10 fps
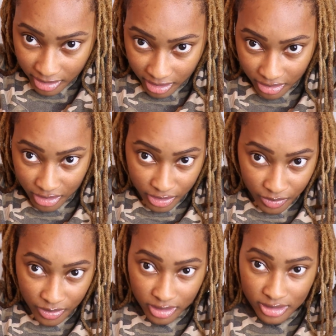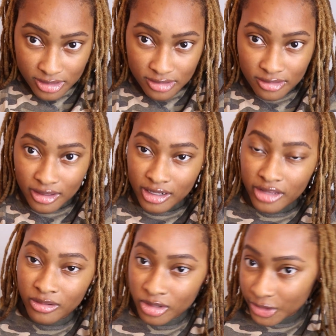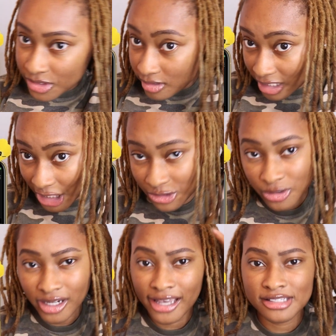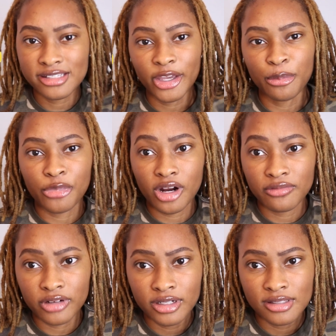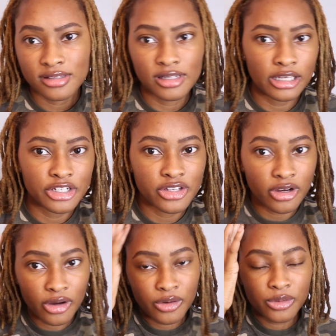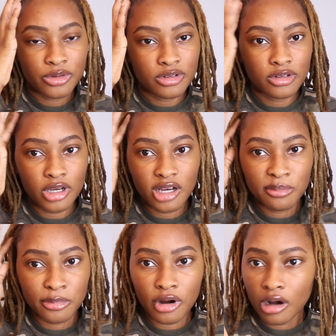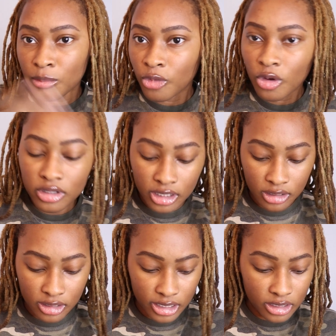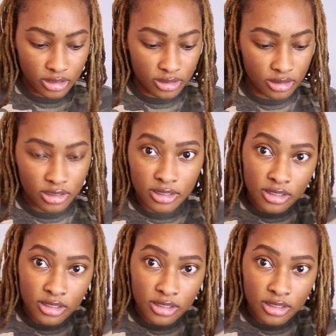I don't know, it's another one of those things where I guess it's like a preference, to each their own. Palm rolling kind of,